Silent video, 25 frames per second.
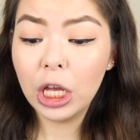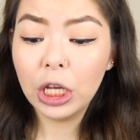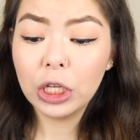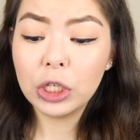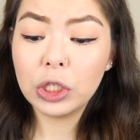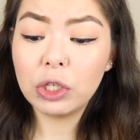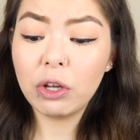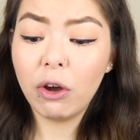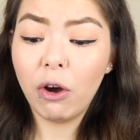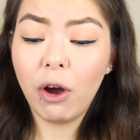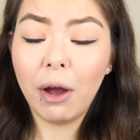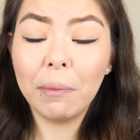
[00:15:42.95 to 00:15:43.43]

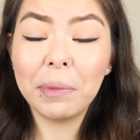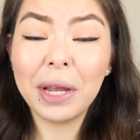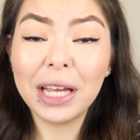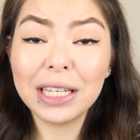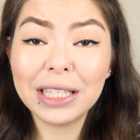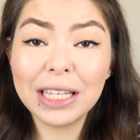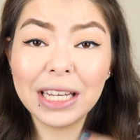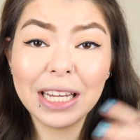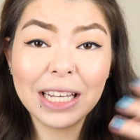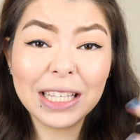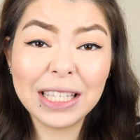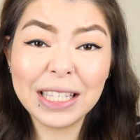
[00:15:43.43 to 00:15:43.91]
So I'm
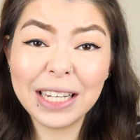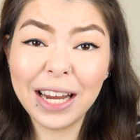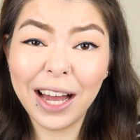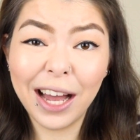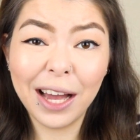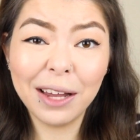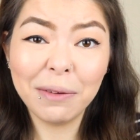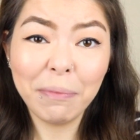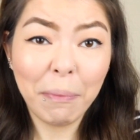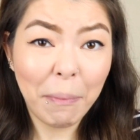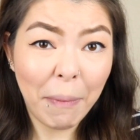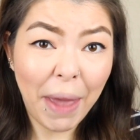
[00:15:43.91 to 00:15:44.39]
guessing it's
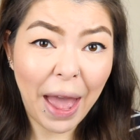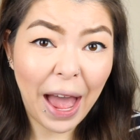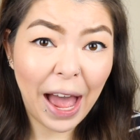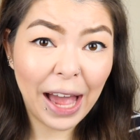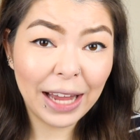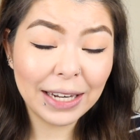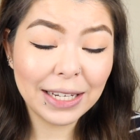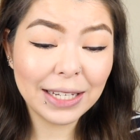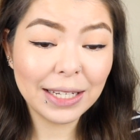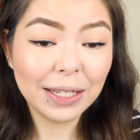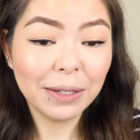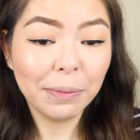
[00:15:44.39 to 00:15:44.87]
not
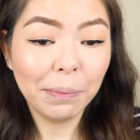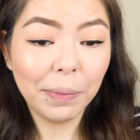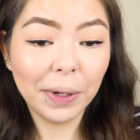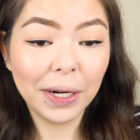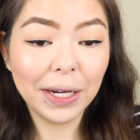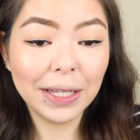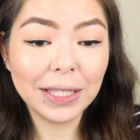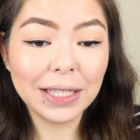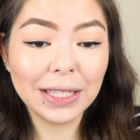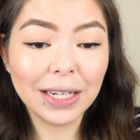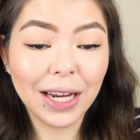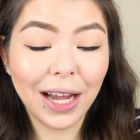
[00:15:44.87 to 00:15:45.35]
matte, but
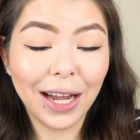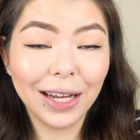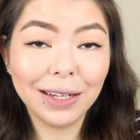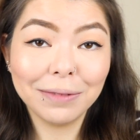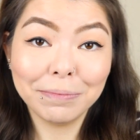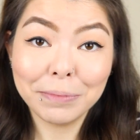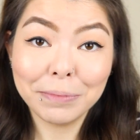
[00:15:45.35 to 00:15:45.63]
it's not